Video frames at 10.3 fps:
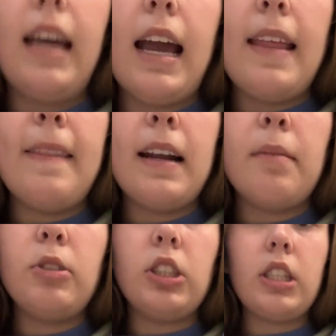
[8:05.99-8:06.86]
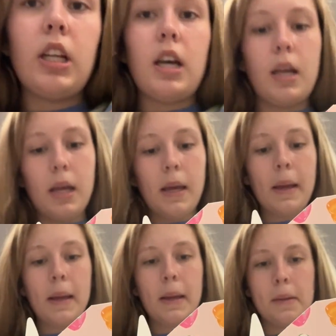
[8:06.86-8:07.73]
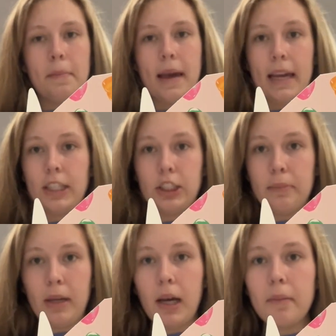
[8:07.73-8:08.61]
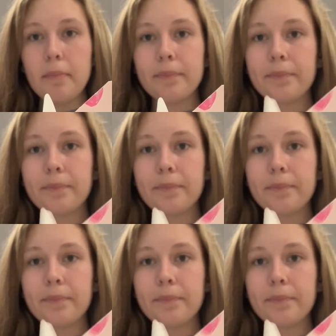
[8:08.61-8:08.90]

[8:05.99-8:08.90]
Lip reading: And then I'm just gonna package them up